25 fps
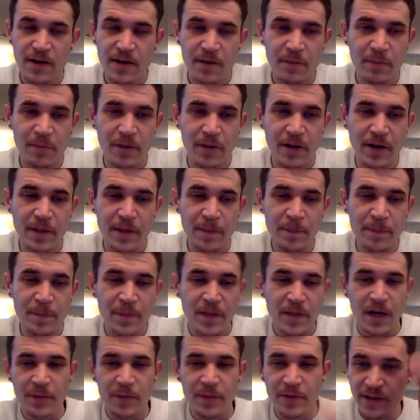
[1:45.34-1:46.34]
But
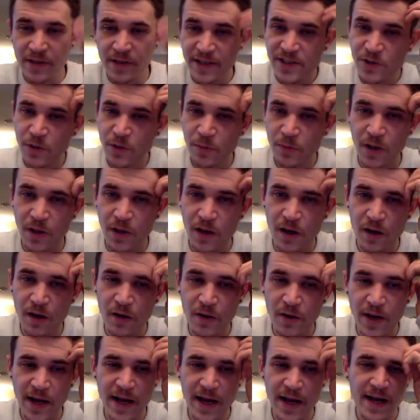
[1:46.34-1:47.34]
I'm gonna link to it
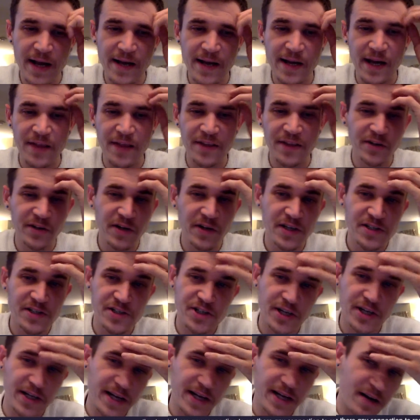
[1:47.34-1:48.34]
below, and I think you guys
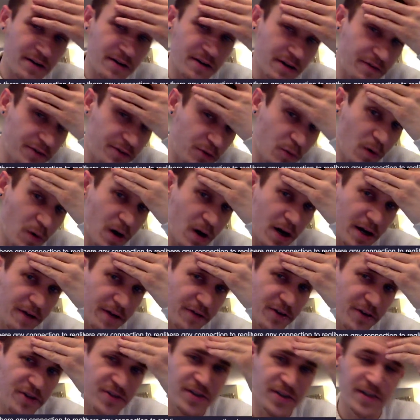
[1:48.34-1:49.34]
should check it out if you want,
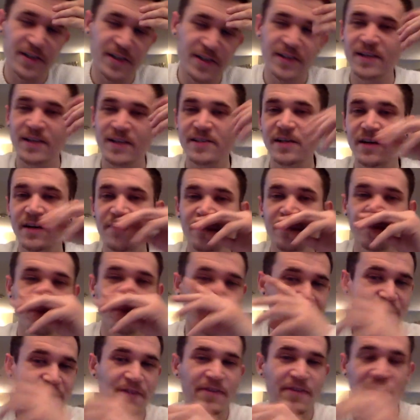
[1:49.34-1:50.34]
if you're interested in this kind of stuff,
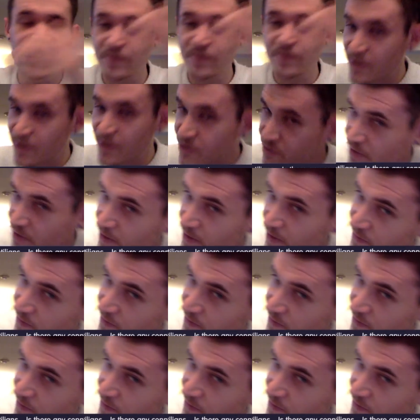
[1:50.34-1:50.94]
because I found it to be interesting